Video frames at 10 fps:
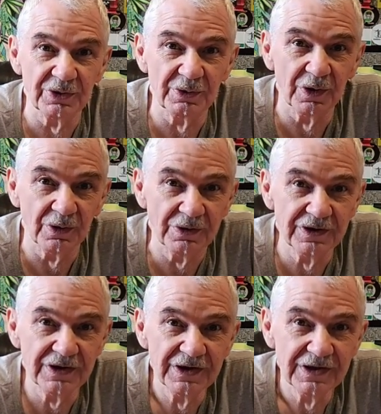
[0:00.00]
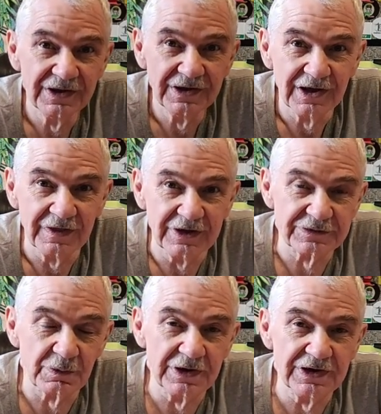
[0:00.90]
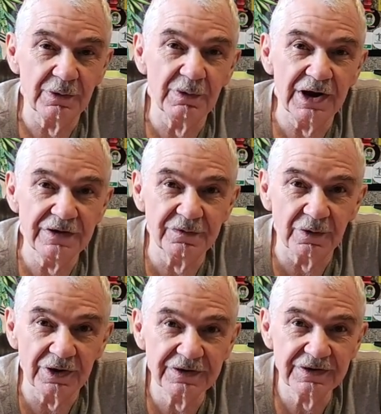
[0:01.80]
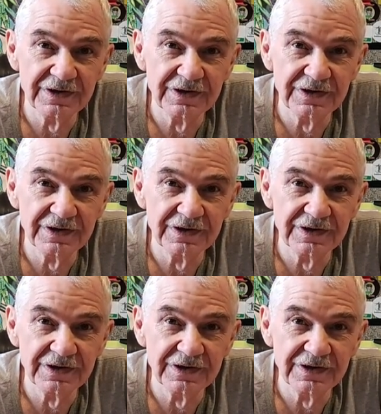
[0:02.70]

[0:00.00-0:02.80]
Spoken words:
the road, and they just wanted to get ready for it.